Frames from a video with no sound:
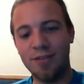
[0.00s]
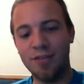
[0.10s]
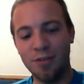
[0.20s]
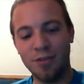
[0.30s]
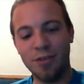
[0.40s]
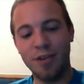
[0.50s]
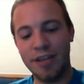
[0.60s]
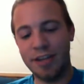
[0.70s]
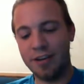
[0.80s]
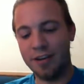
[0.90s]
sooner or
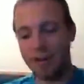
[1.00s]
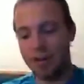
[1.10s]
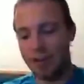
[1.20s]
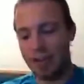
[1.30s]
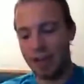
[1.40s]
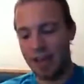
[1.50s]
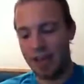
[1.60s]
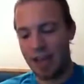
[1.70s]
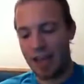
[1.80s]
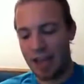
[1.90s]
later
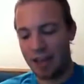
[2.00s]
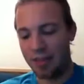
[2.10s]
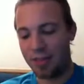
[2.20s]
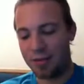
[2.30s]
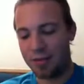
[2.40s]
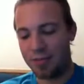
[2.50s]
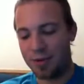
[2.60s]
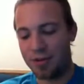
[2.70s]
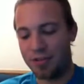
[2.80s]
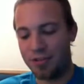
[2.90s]
a third
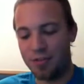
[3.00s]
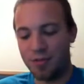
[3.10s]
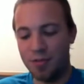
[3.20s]
person